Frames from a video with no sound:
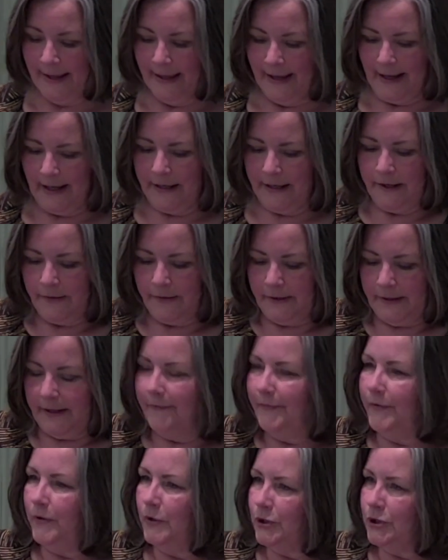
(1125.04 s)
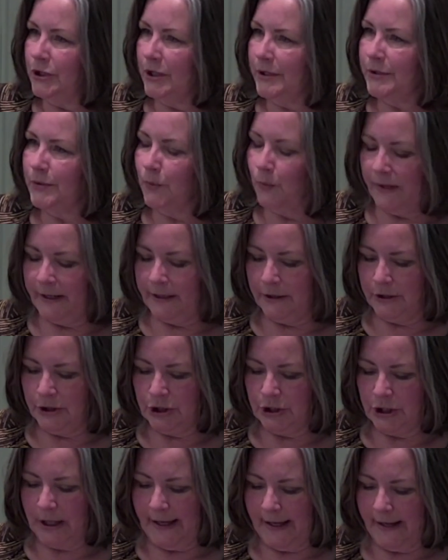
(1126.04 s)
How do you leave your just weaned
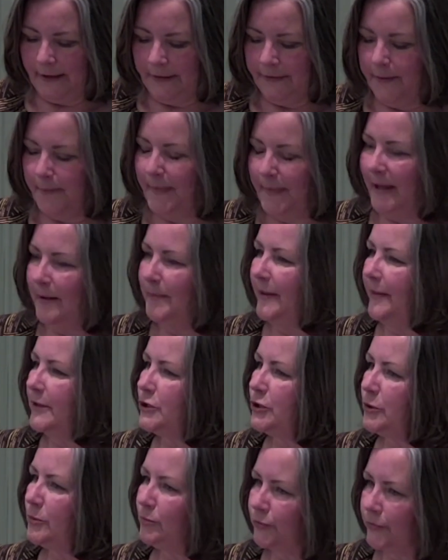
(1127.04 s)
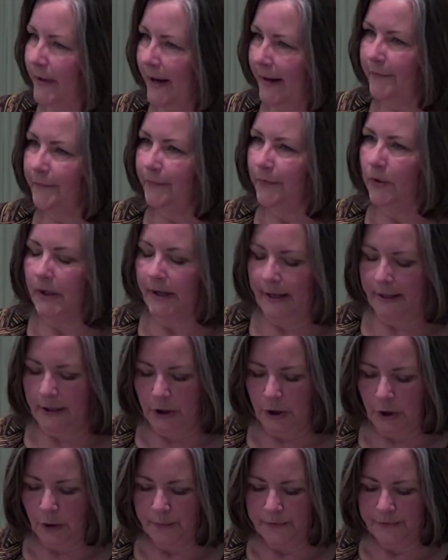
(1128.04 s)
child, the baby that you prayed for and
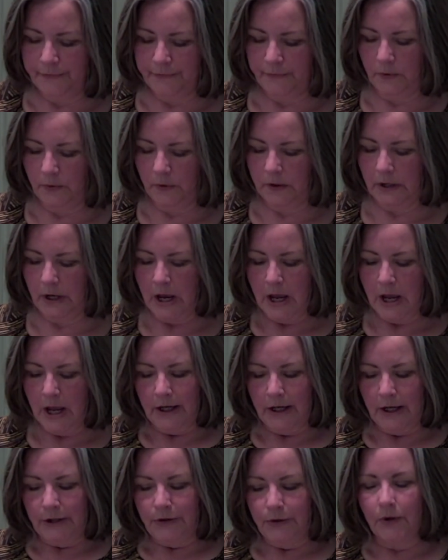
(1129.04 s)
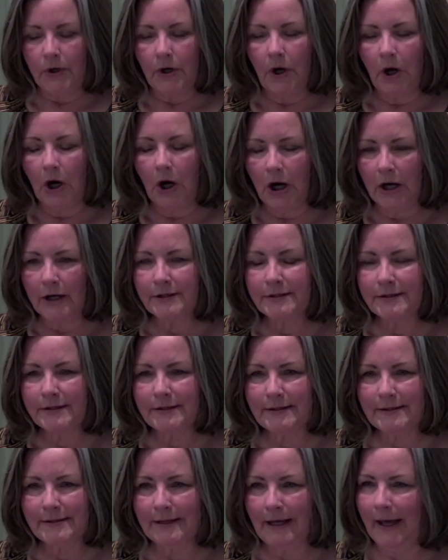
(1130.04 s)
hoped for, your heart's
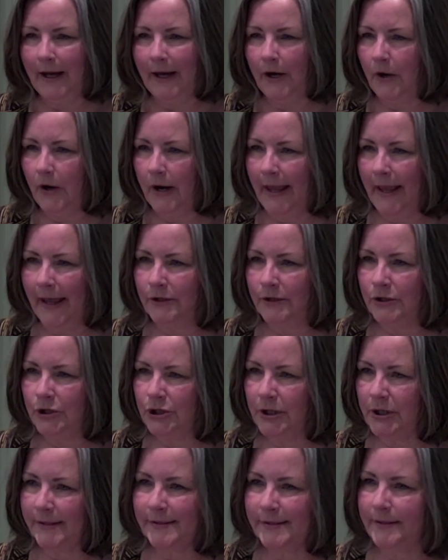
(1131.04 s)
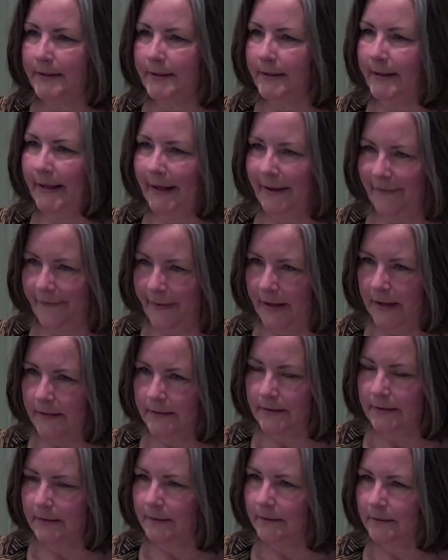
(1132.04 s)
desire, and just give
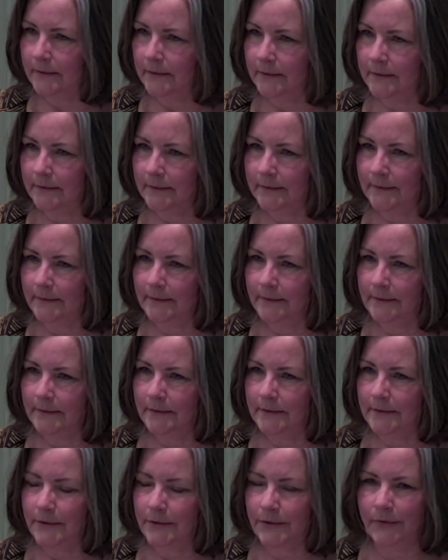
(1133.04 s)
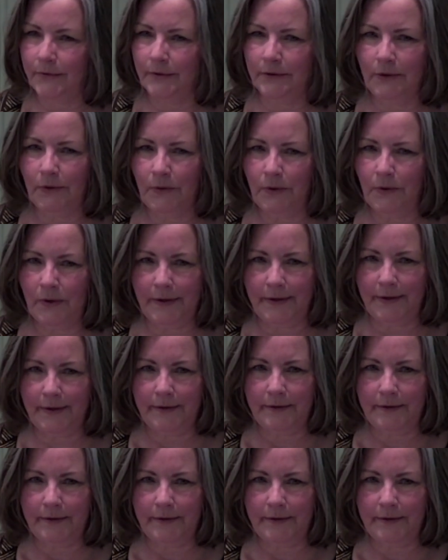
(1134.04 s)
it to the Lord?